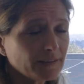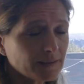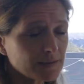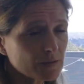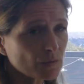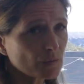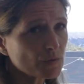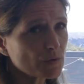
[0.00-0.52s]
I
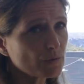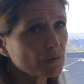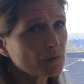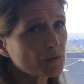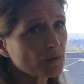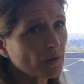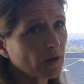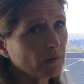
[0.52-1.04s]
think so
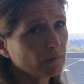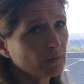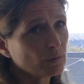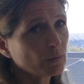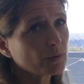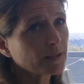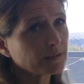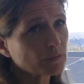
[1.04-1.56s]
too, to have a
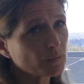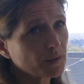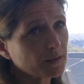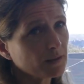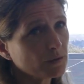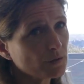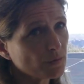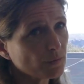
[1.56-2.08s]
look at
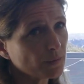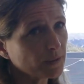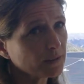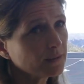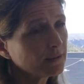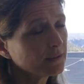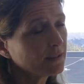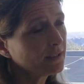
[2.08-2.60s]
what they're
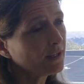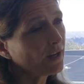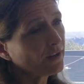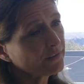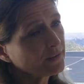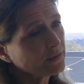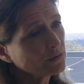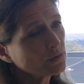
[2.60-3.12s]
doing.
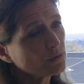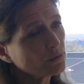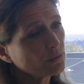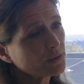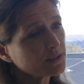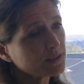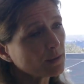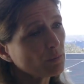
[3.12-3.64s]
I think,
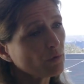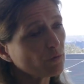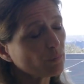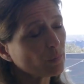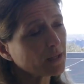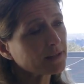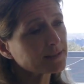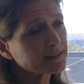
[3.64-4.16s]
in terms
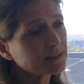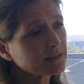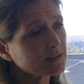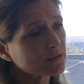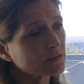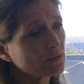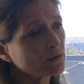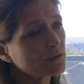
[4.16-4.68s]
of
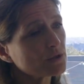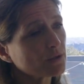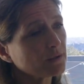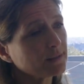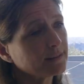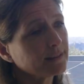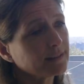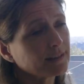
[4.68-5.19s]
plastic
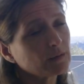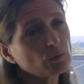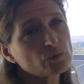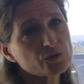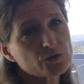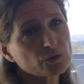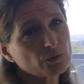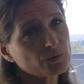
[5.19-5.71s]
surgeon, they can
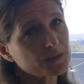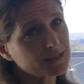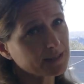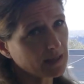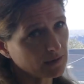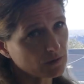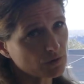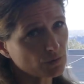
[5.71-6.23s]
also
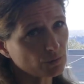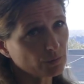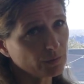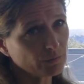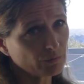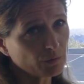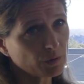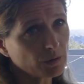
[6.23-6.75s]
send to
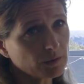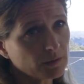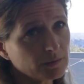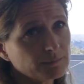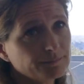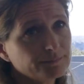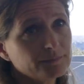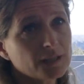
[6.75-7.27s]

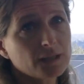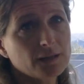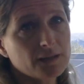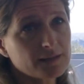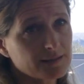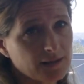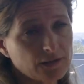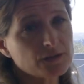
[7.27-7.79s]
referral
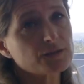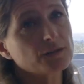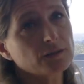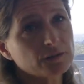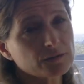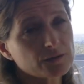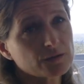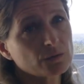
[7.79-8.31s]

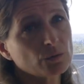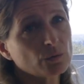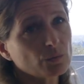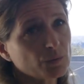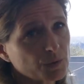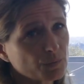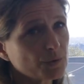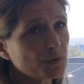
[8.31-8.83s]
center.
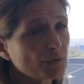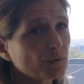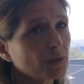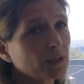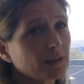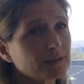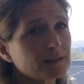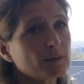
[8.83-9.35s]
So what we're
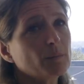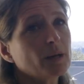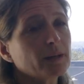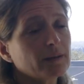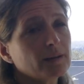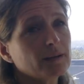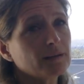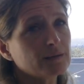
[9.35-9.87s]
doing at
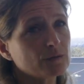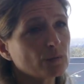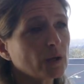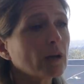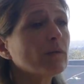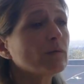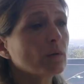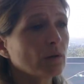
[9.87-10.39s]
MIA is
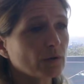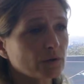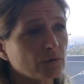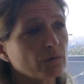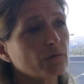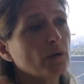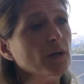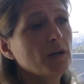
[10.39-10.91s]
we have a lot
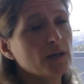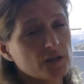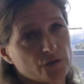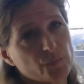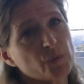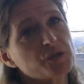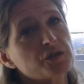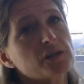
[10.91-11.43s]
of
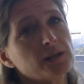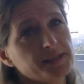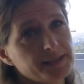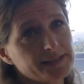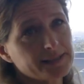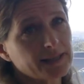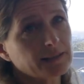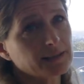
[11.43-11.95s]

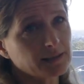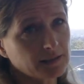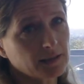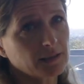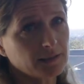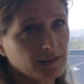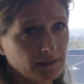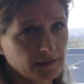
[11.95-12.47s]
specialists
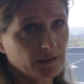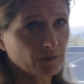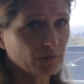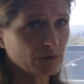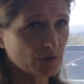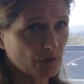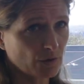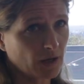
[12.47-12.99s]
sending
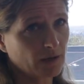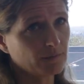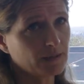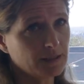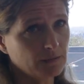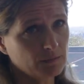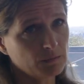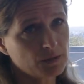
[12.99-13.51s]
here to have
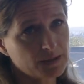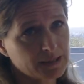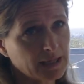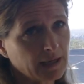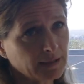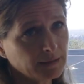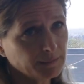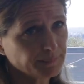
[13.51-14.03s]
the
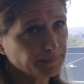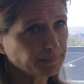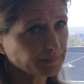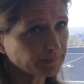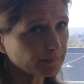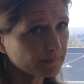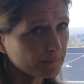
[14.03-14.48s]
scan,